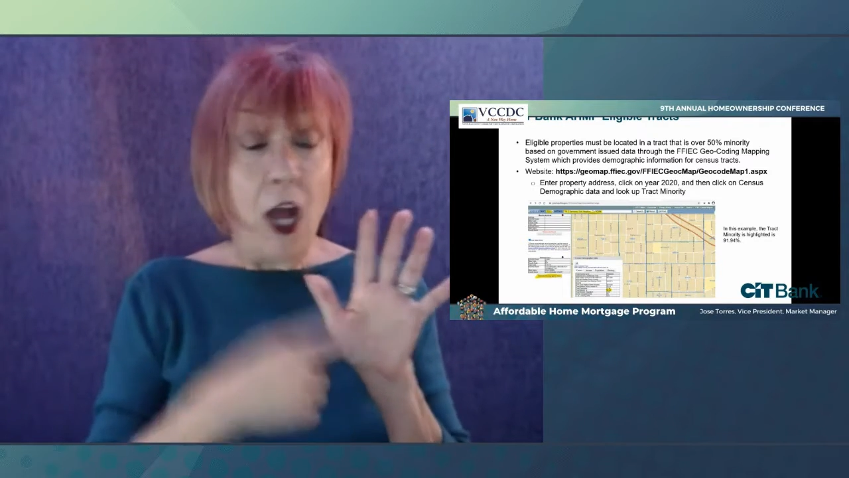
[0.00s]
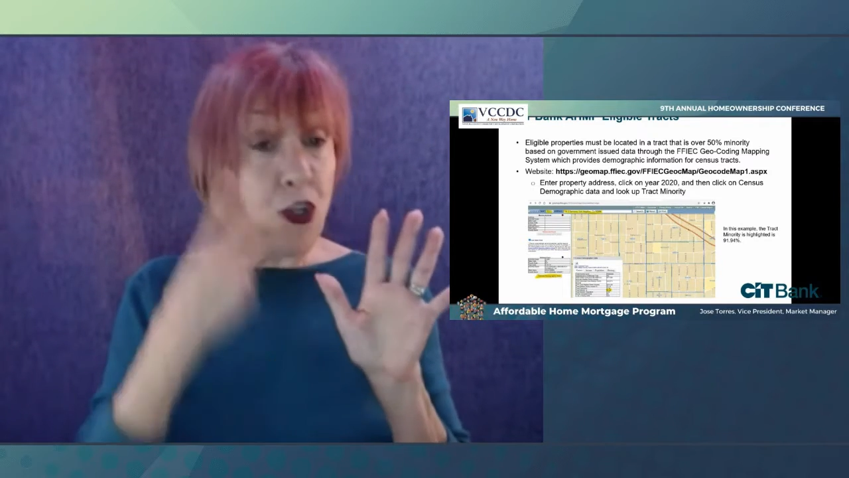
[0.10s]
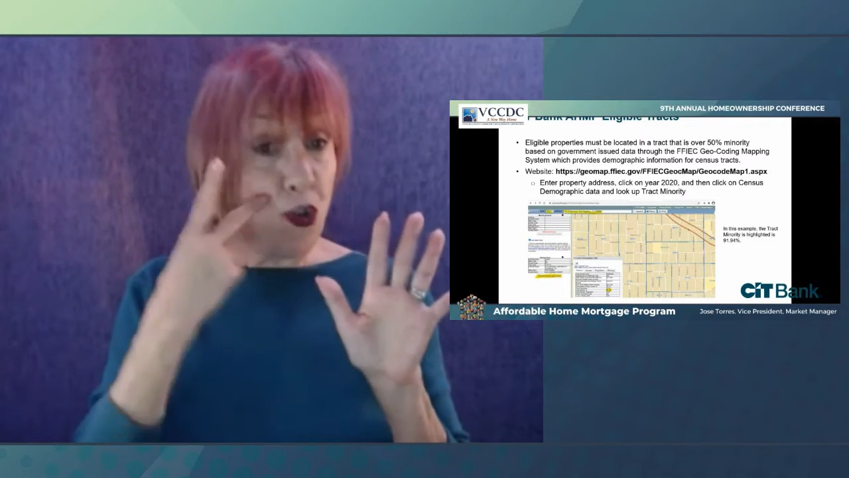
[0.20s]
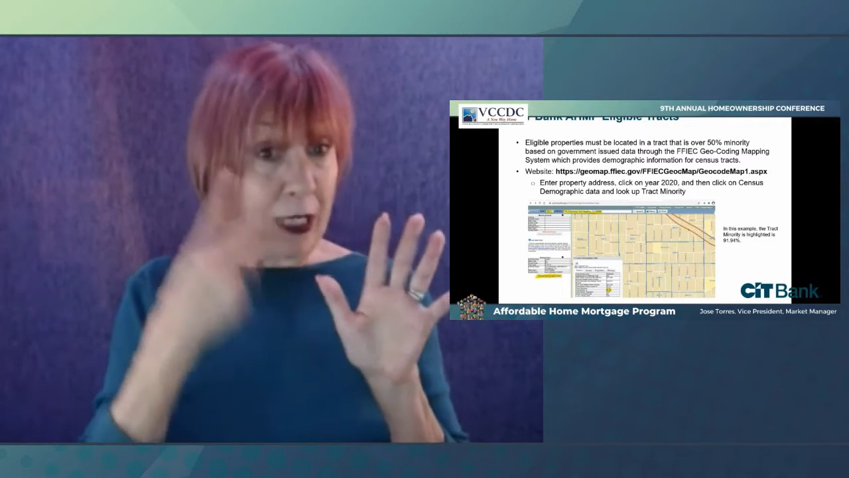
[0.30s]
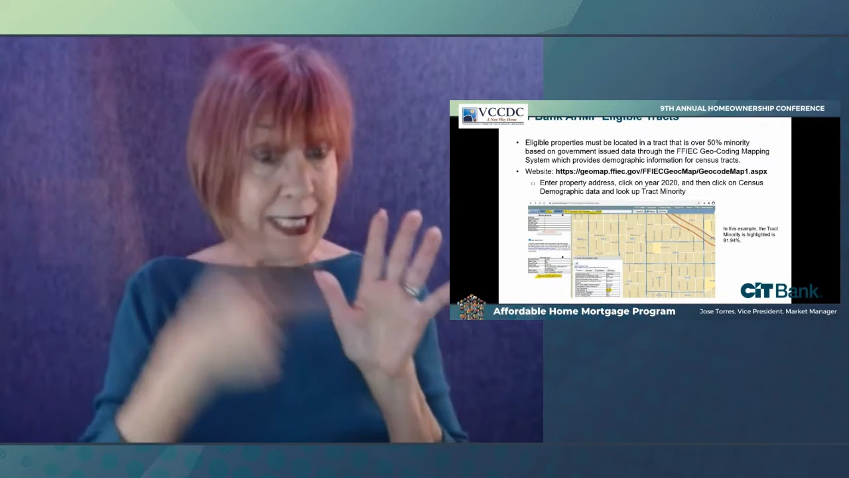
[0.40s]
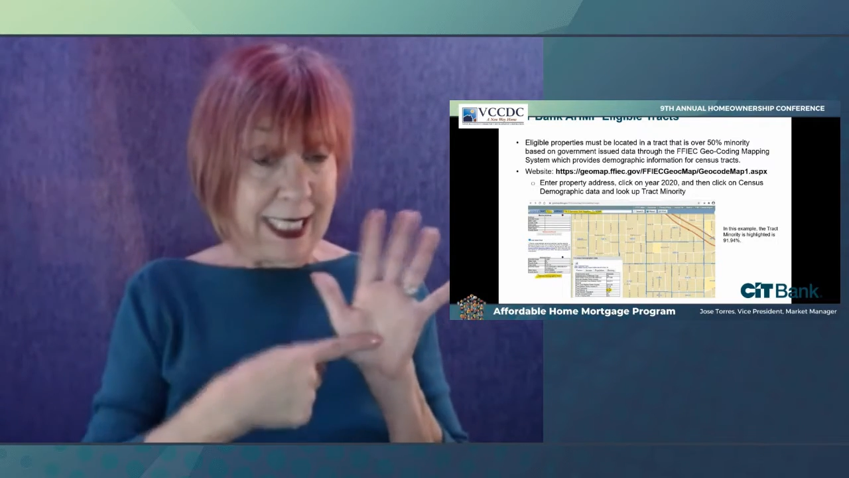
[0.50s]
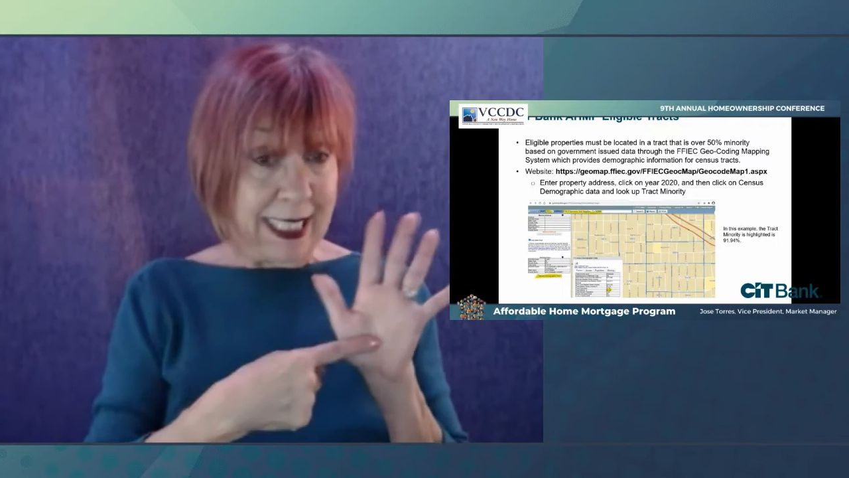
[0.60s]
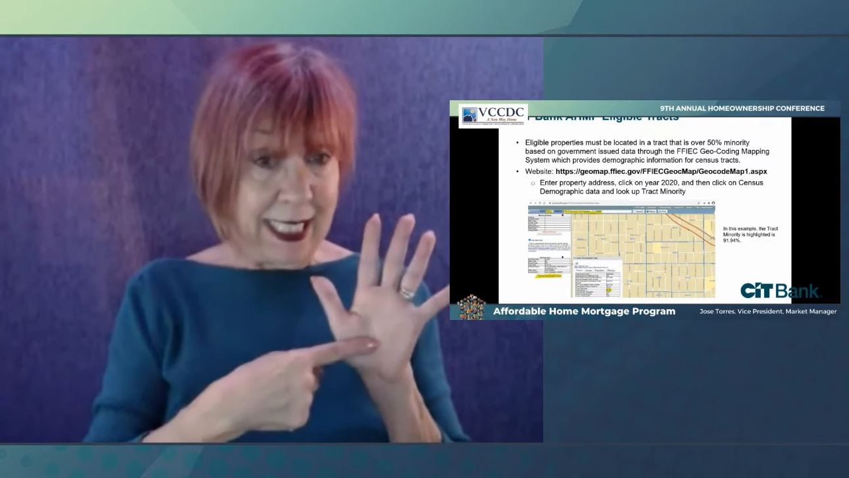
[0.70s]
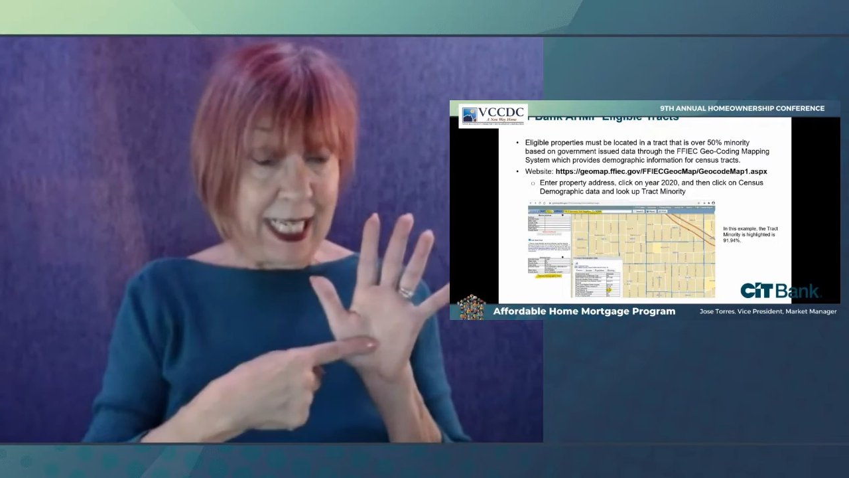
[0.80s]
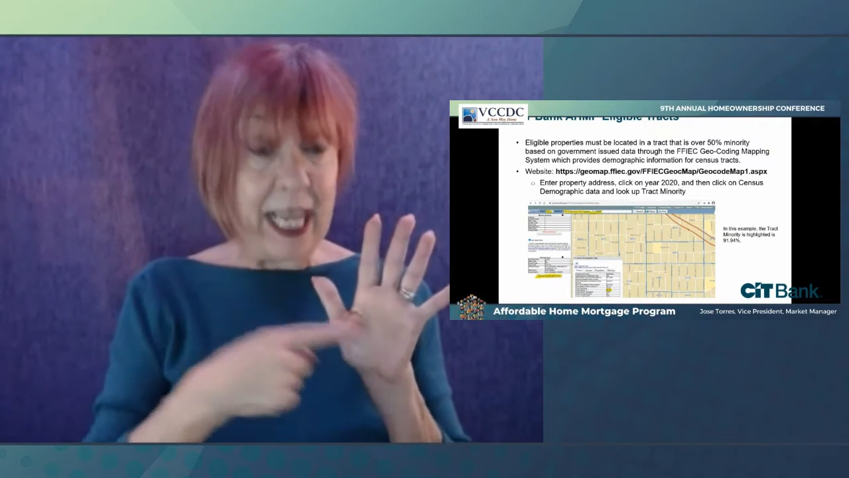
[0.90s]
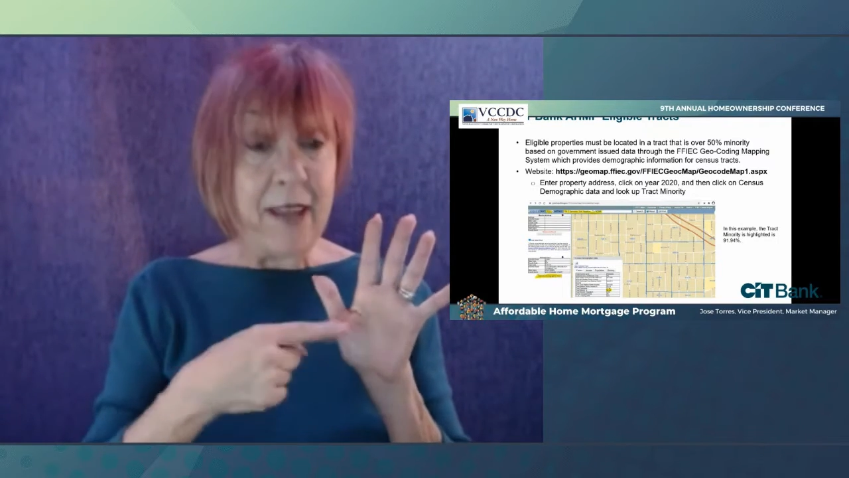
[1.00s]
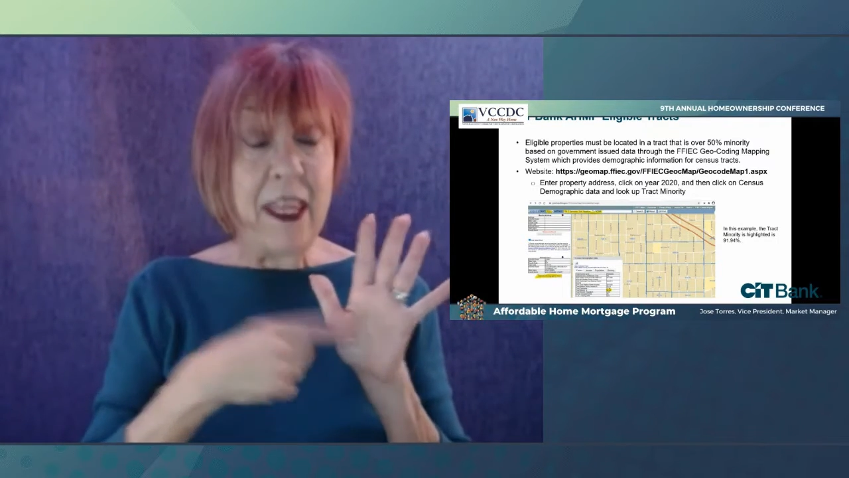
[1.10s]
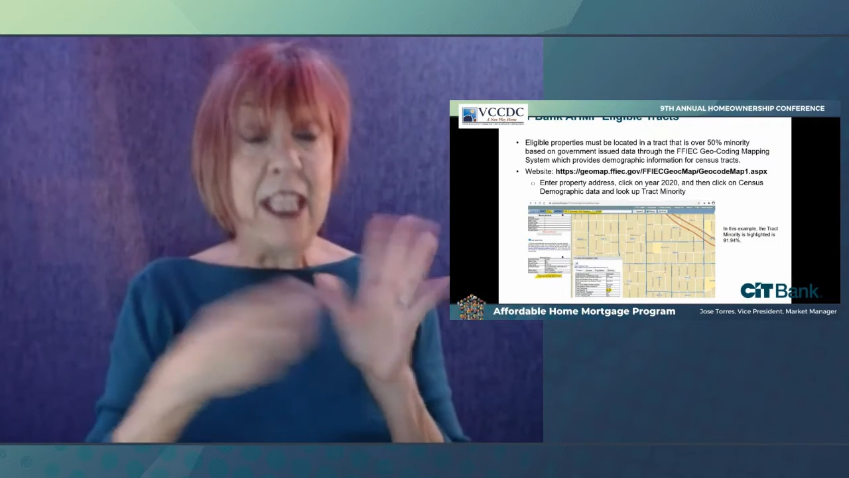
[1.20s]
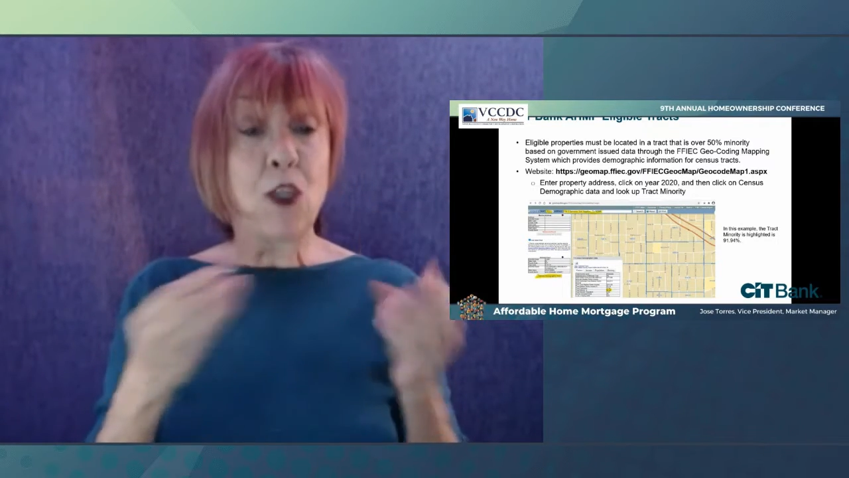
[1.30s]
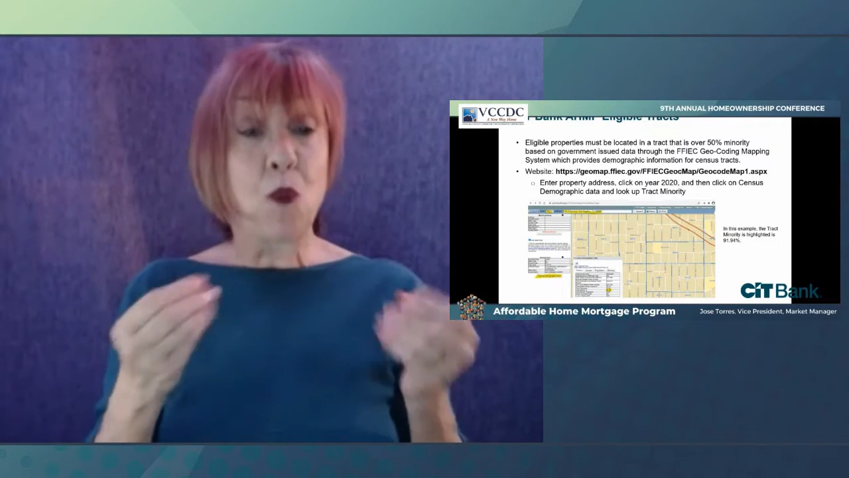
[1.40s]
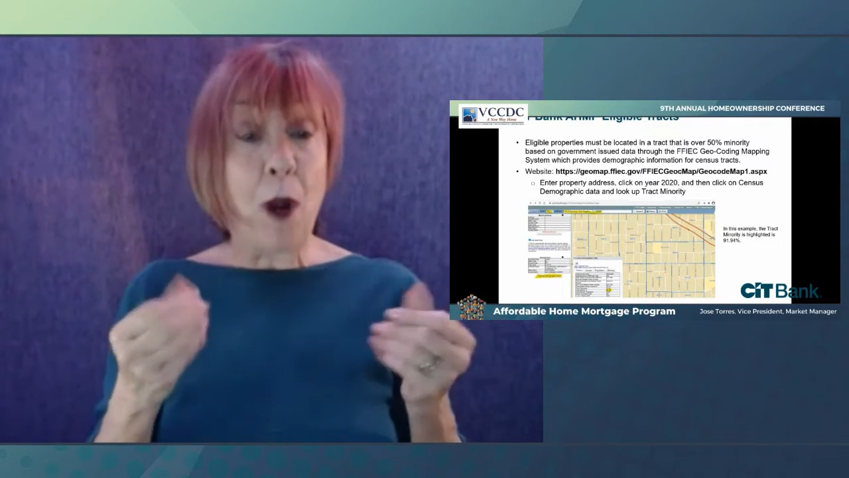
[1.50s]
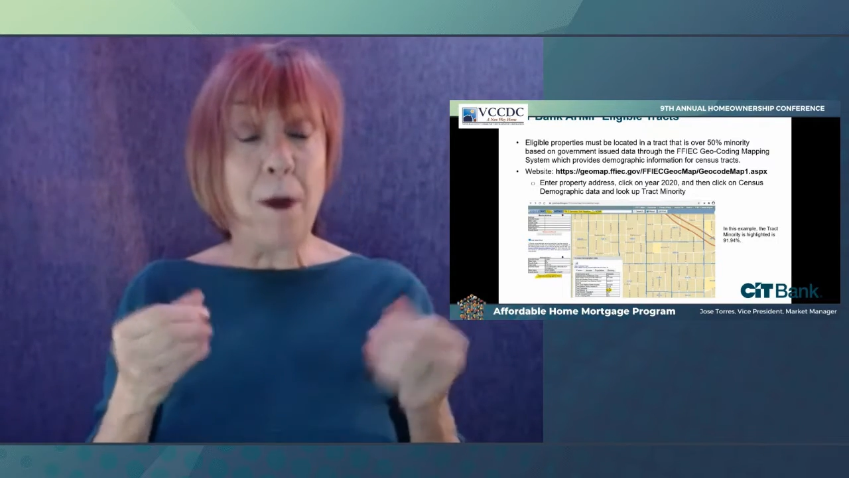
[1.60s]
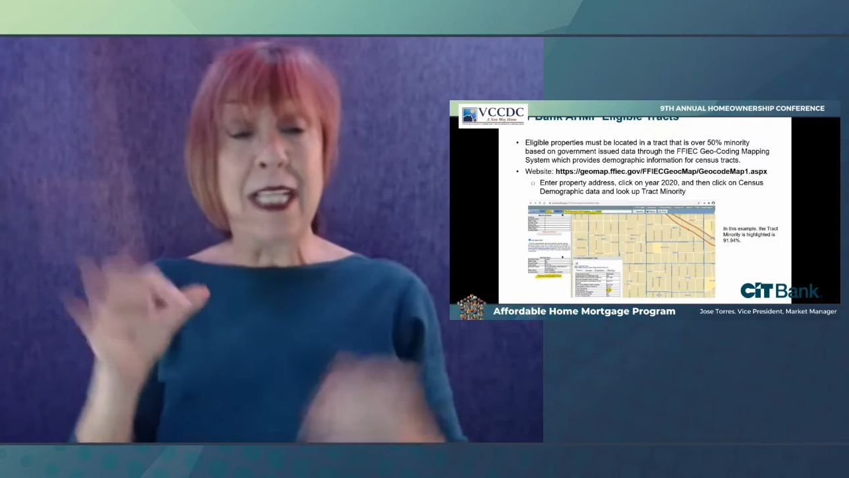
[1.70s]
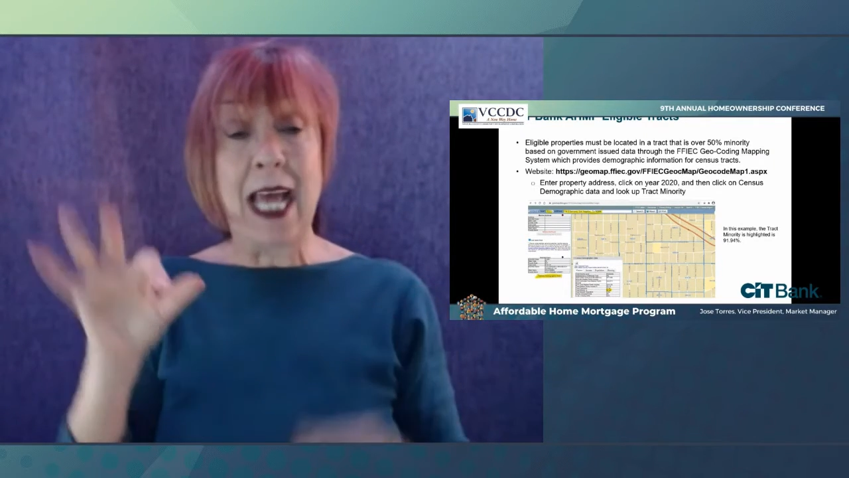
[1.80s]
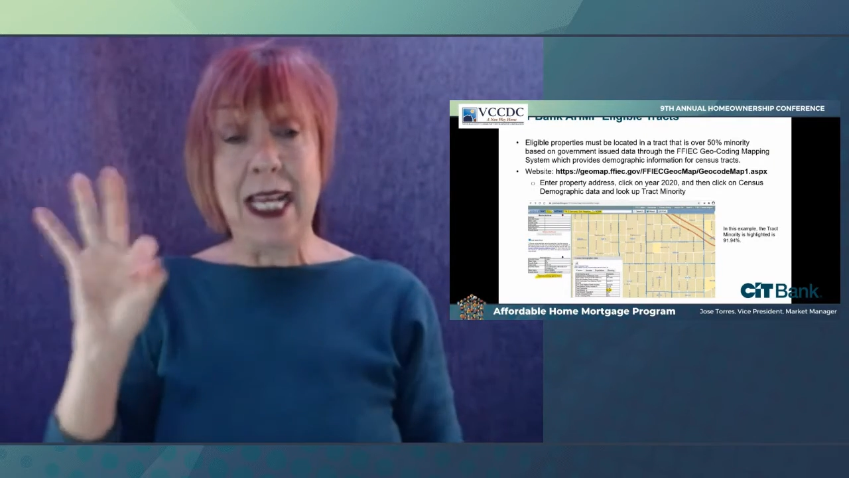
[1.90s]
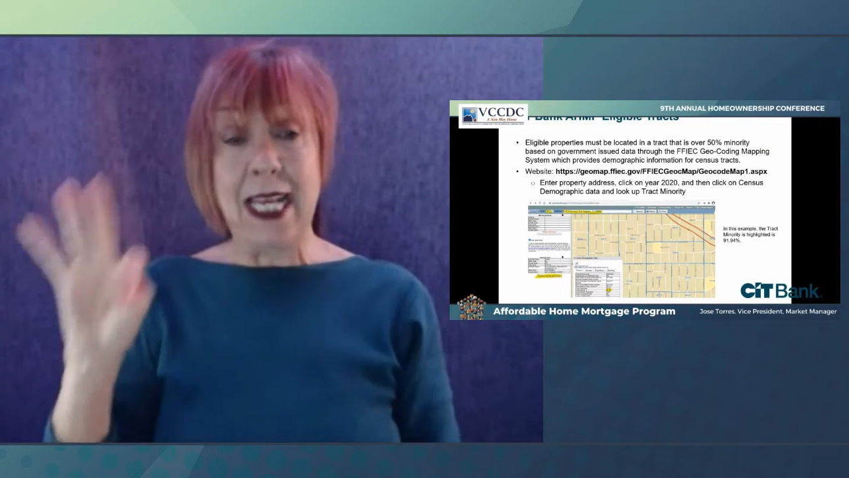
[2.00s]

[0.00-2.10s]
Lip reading: 91.94%